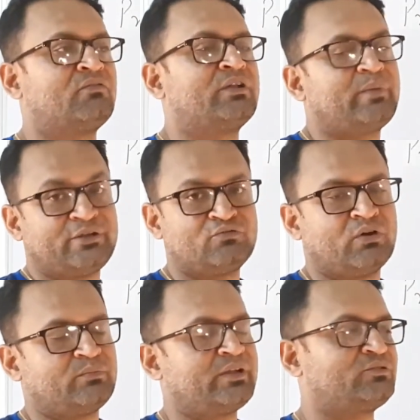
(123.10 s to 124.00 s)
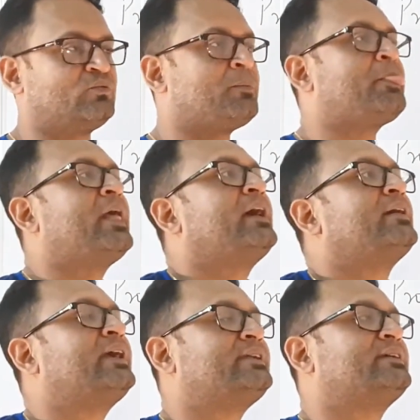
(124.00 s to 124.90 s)
1 by 2, 1 by 2,
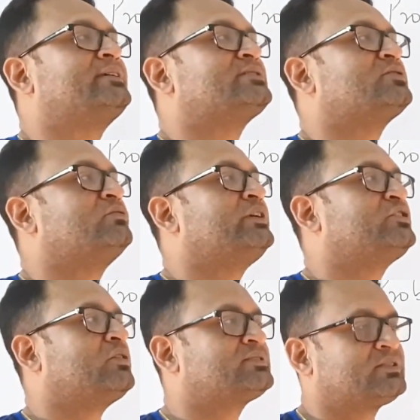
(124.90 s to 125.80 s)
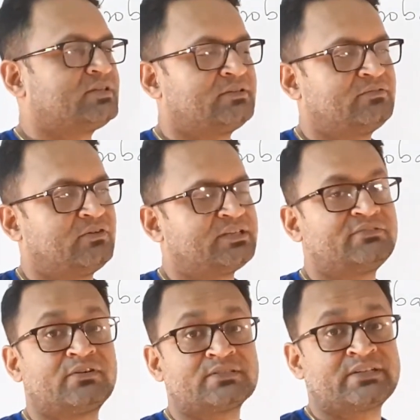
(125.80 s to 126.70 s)
right? So we tossed for the
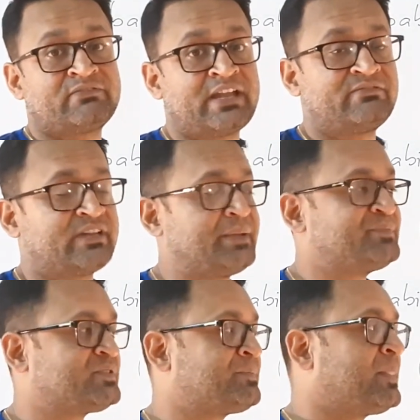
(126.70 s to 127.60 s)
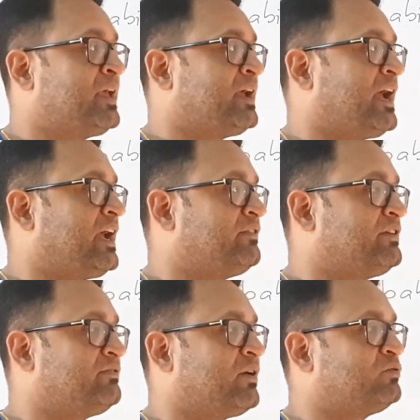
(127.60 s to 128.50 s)
first 5 times and
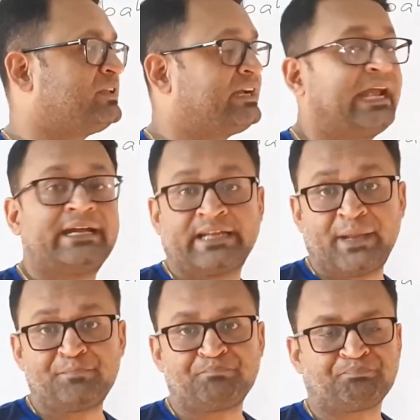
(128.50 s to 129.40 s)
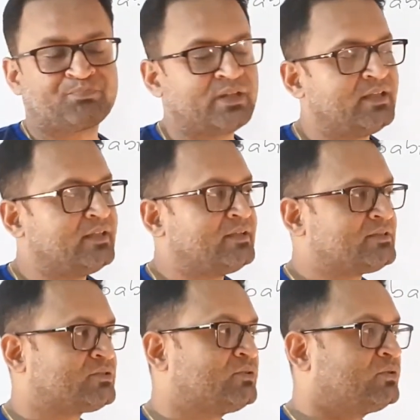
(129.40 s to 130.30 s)
we found that head came.
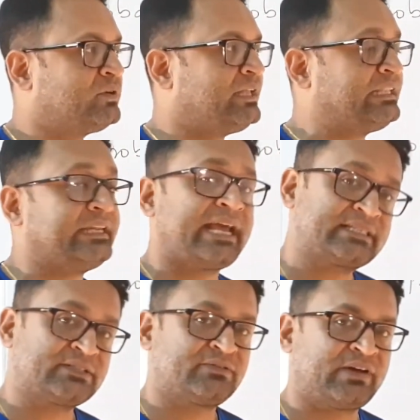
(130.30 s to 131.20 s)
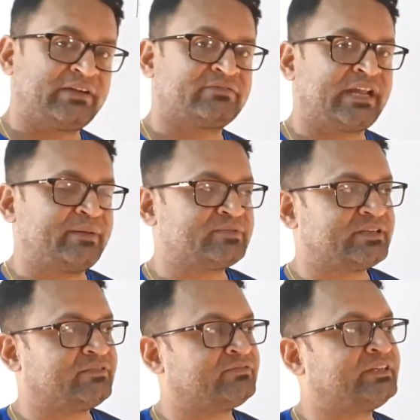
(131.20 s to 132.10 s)
So in the next 5 times,
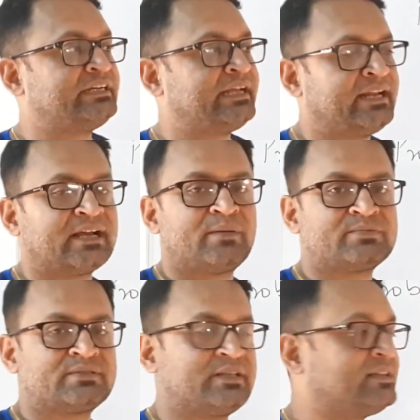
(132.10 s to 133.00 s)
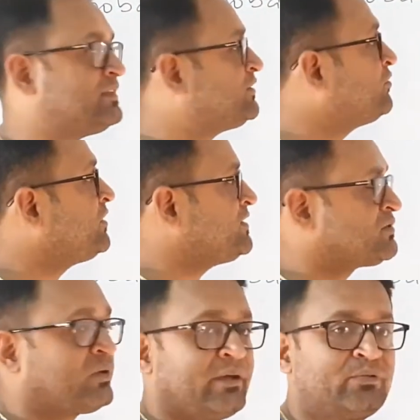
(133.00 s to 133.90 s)
if the tail comes, then the theory is
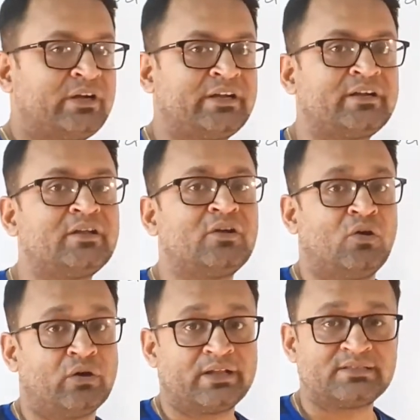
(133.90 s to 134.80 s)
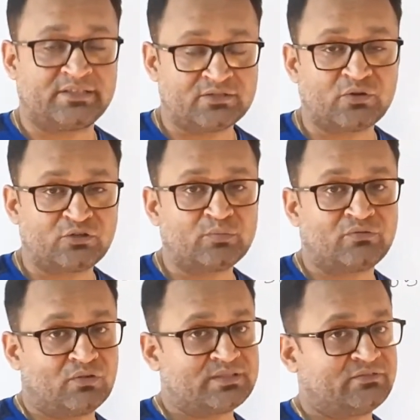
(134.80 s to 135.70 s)
corroborated, or else it is going to be
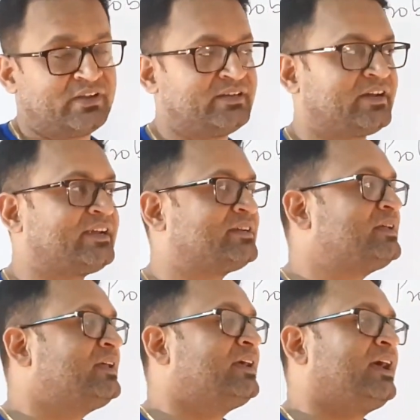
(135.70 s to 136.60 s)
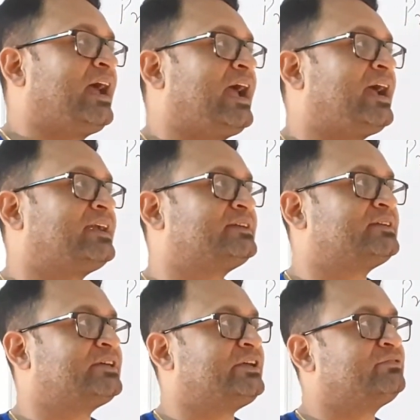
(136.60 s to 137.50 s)
falsified, right? And
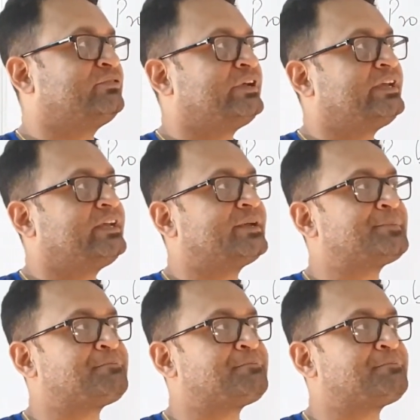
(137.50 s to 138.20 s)
if we